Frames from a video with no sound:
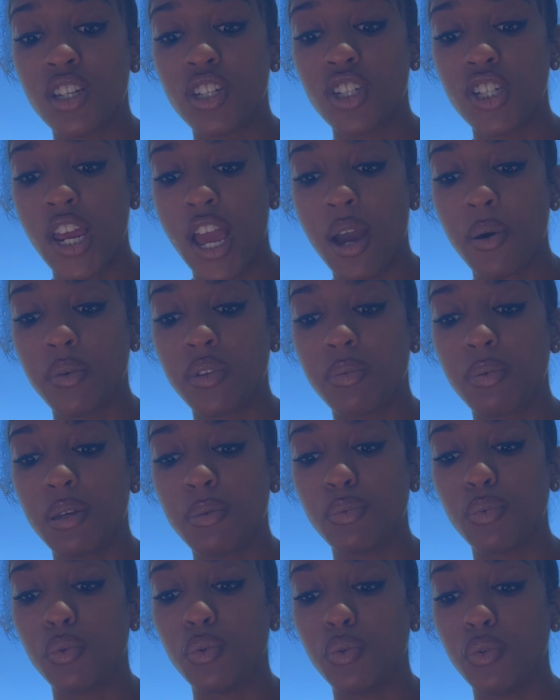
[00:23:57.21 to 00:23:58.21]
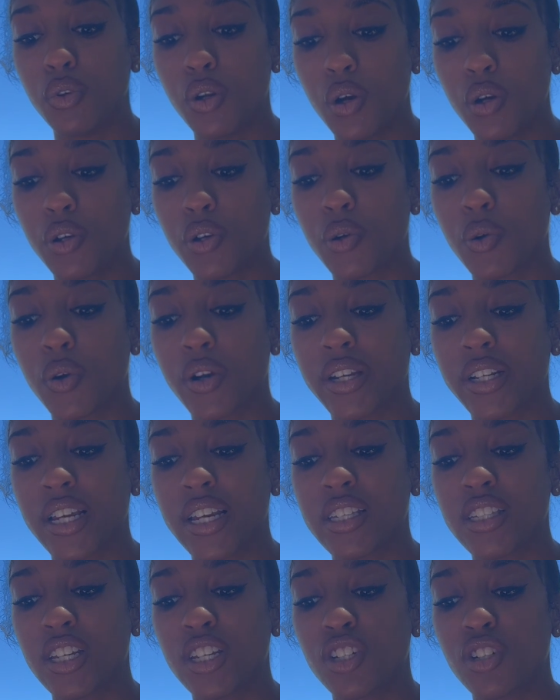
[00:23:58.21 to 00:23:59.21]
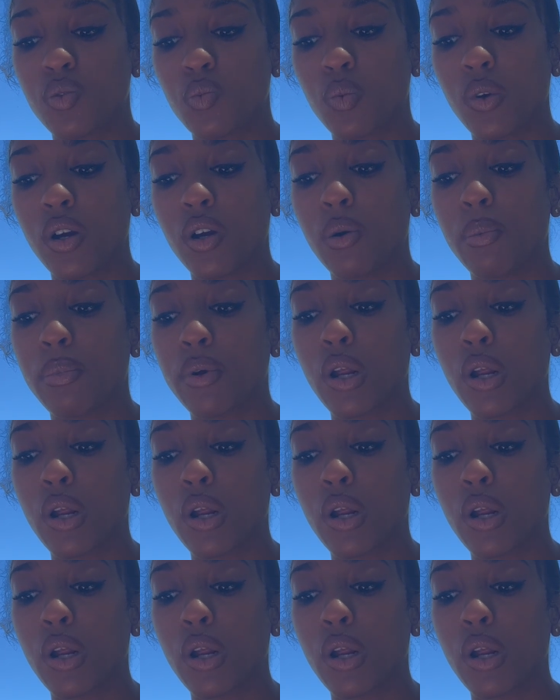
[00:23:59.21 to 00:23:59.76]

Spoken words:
chat with people who know your organization well but